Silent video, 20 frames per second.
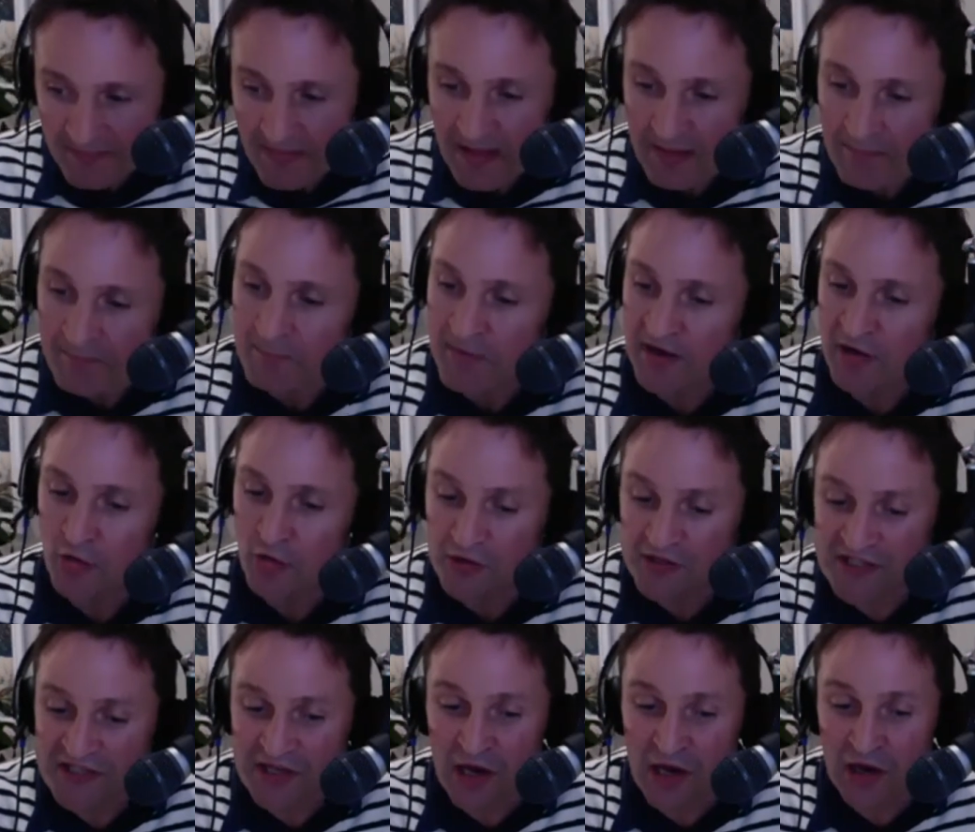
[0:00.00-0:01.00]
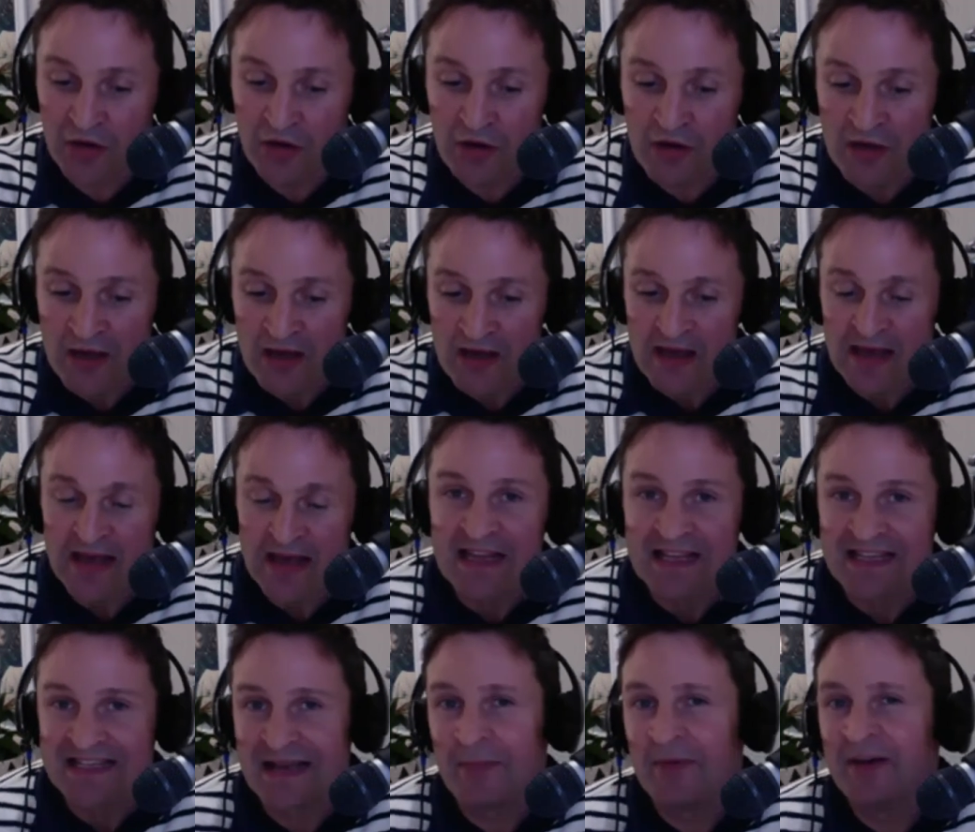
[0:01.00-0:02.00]
but also
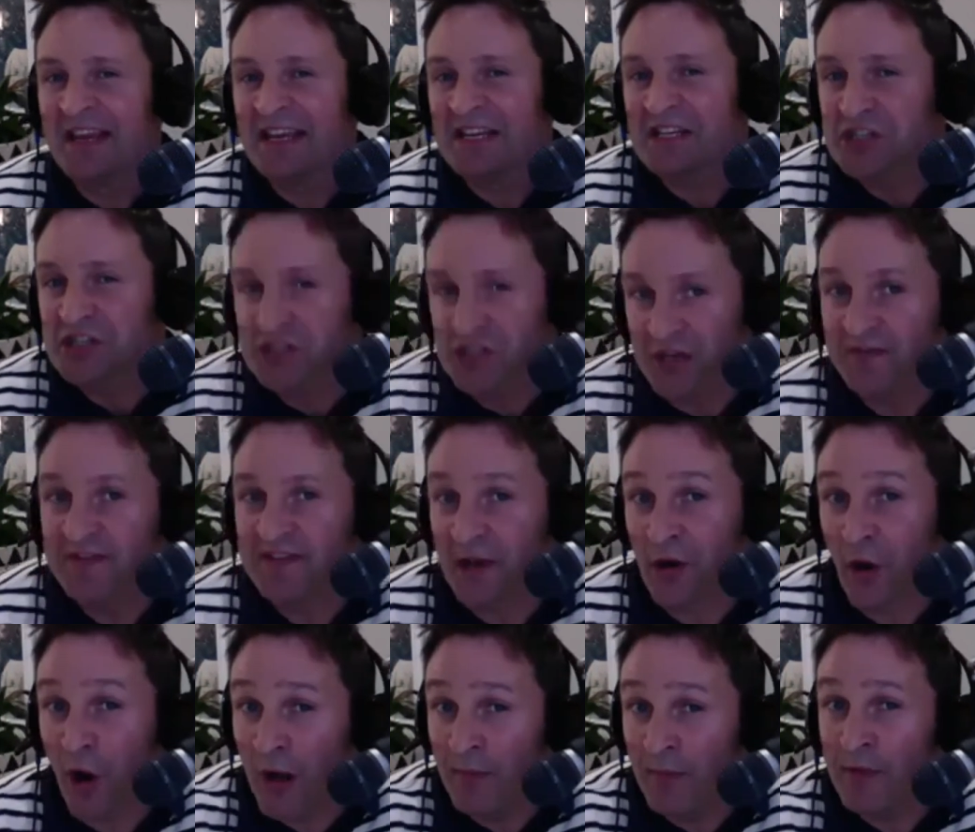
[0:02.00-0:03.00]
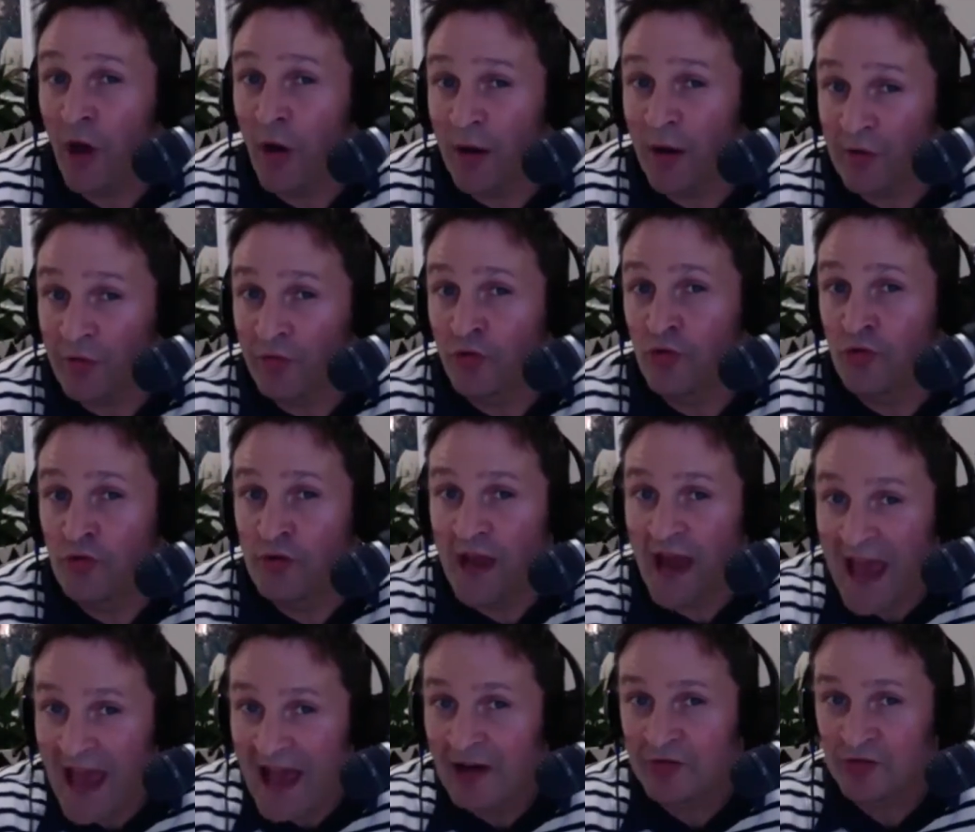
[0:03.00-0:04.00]
some of these shifts that I'm going through
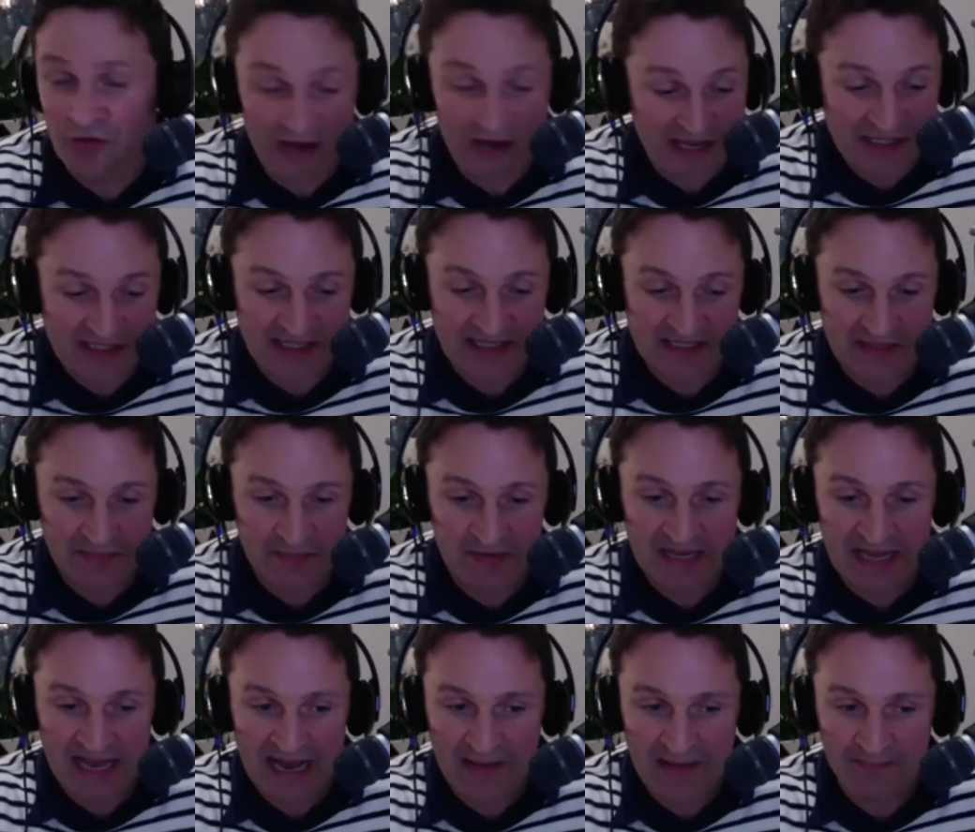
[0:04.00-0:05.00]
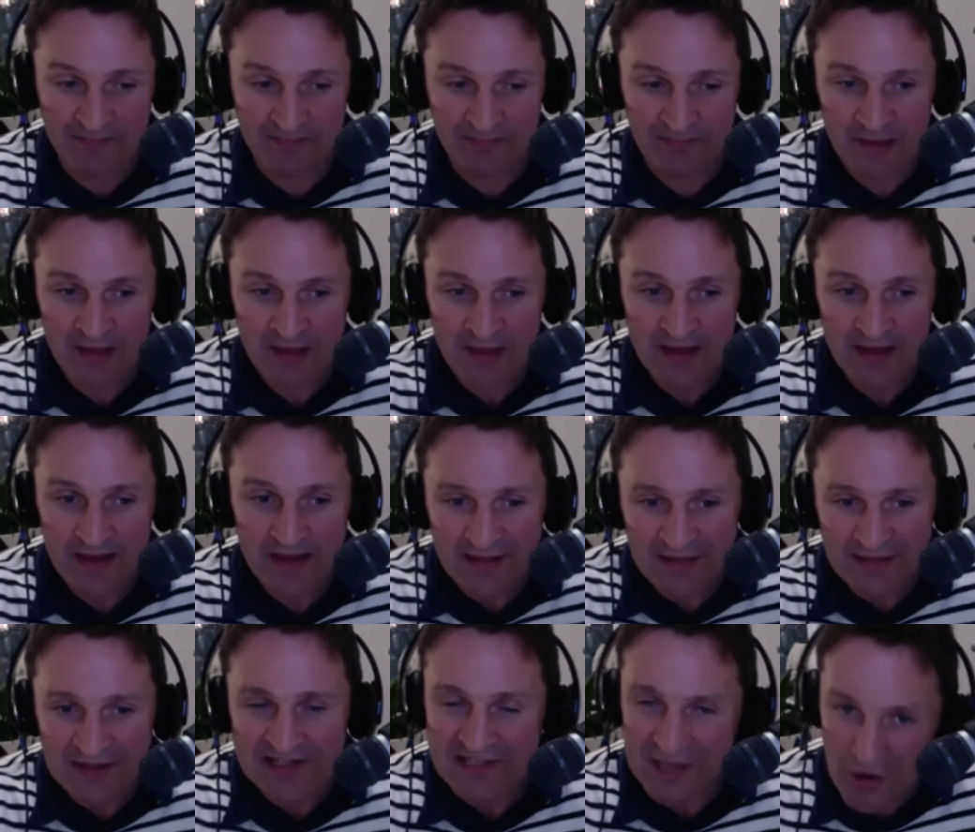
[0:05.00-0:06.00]
now, Tracy, to become
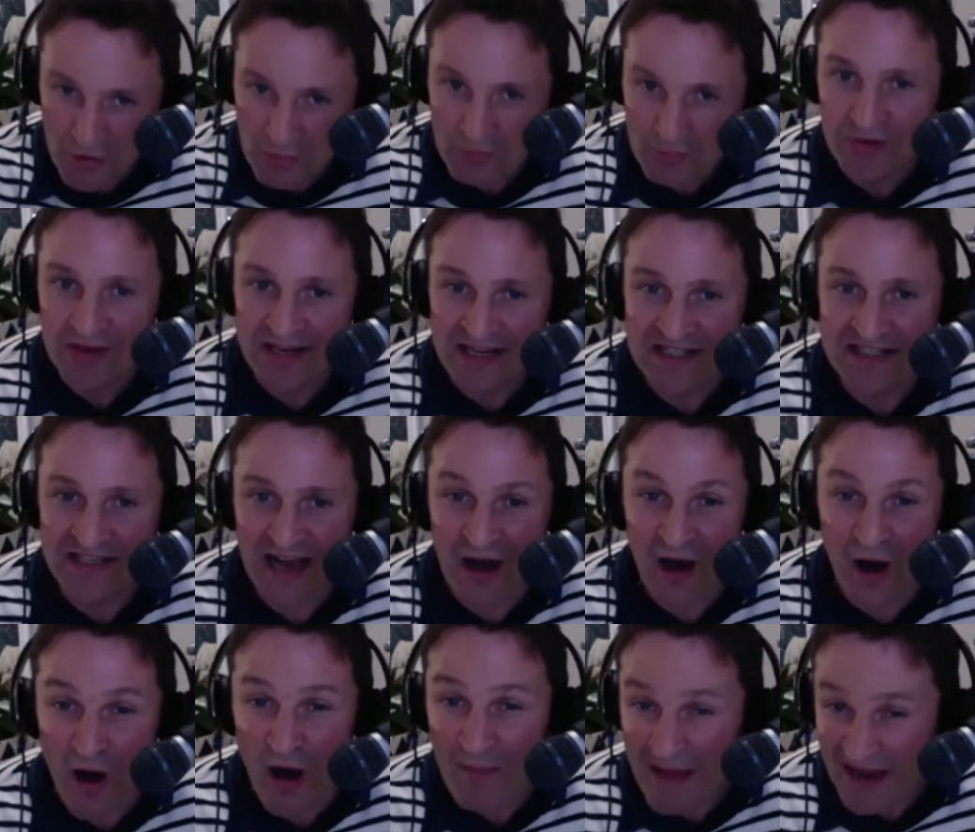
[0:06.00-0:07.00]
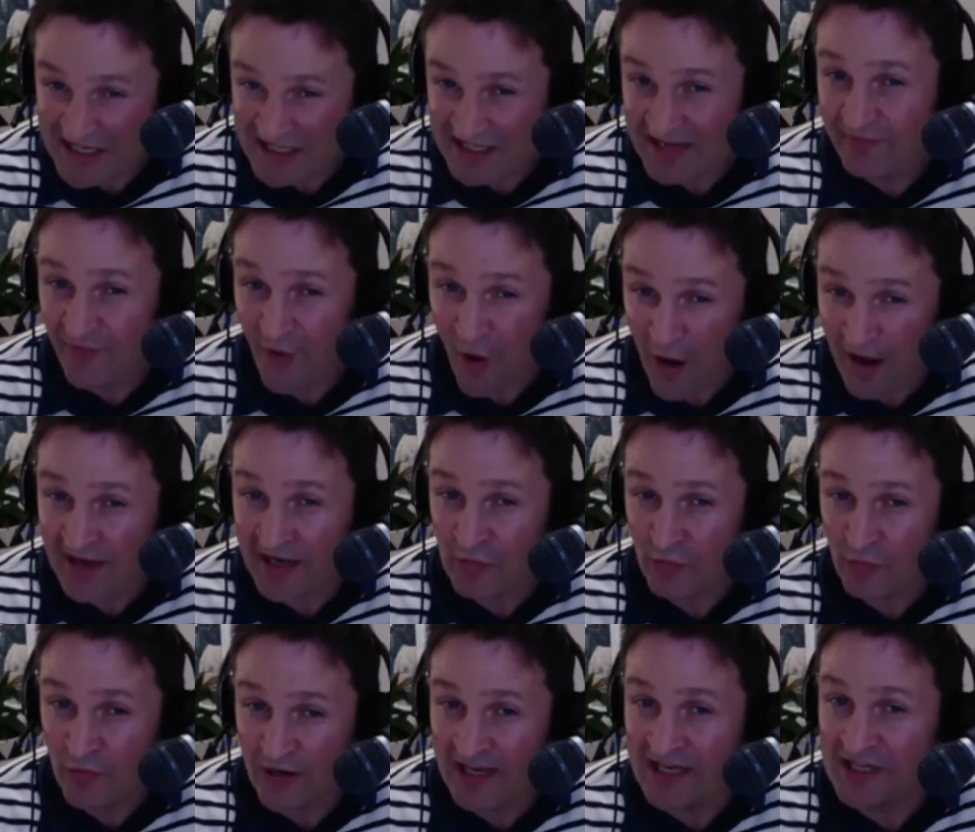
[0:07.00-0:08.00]
the soul pleaser, I'm actually finding
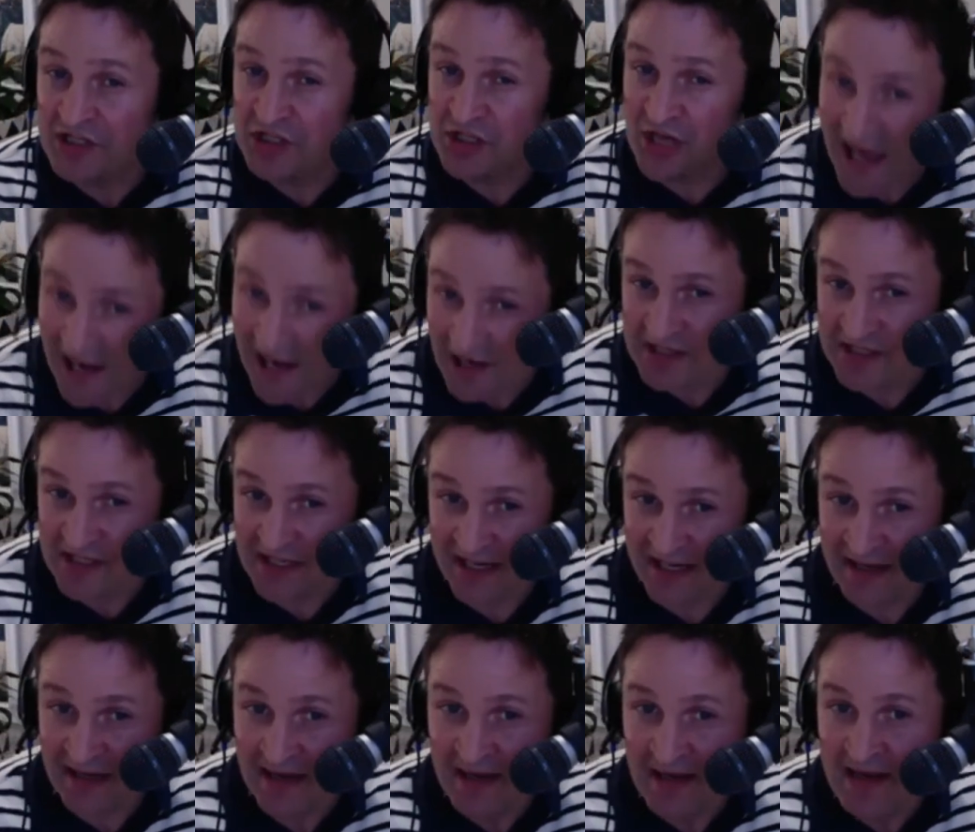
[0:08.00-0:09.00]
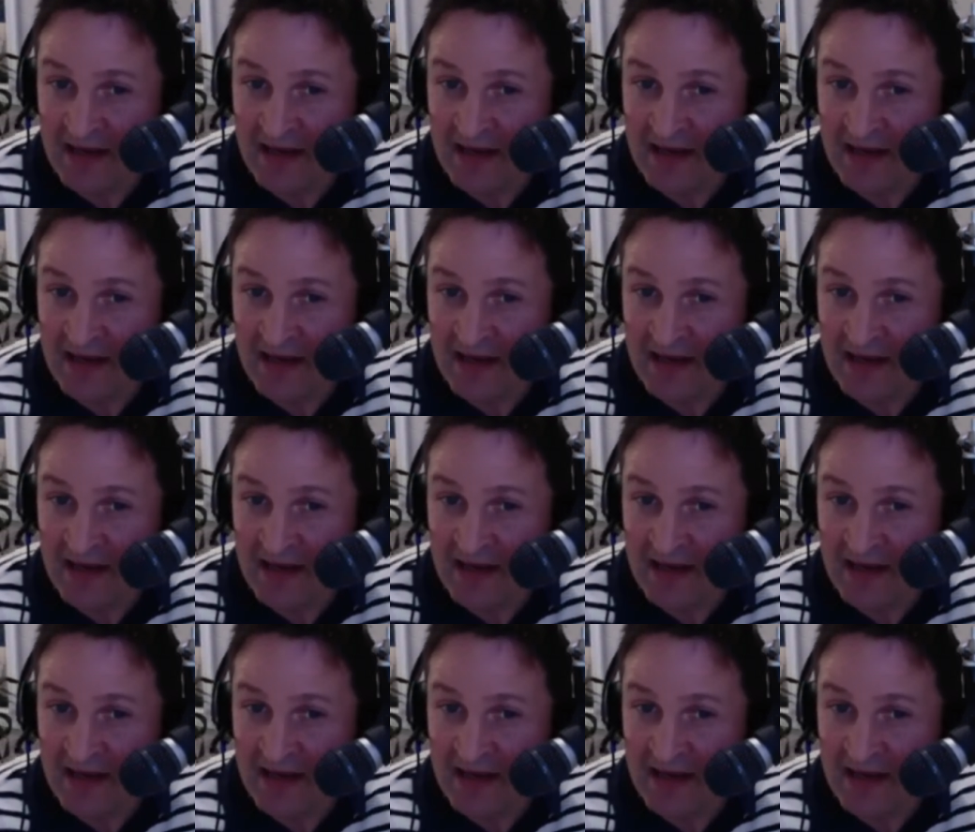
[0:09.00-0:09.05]
really challenging,